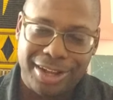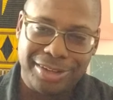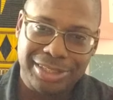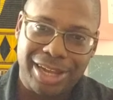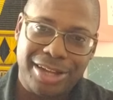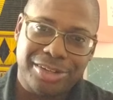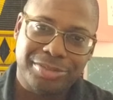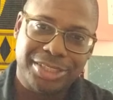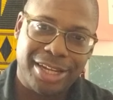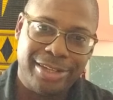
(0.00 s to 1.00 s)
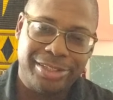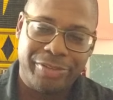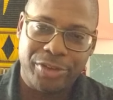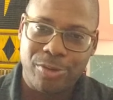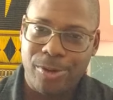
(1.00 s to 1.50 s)
a lot of
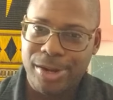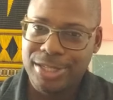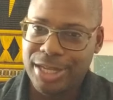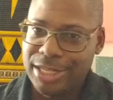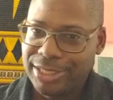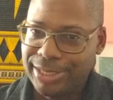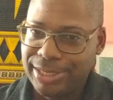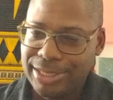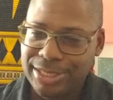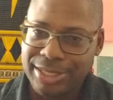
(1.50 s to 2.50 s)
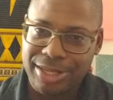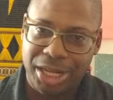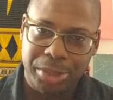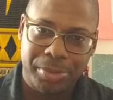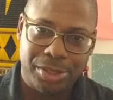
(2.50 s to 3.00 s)
scientific organizations and
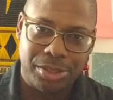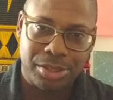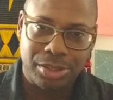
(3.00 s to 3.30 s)
government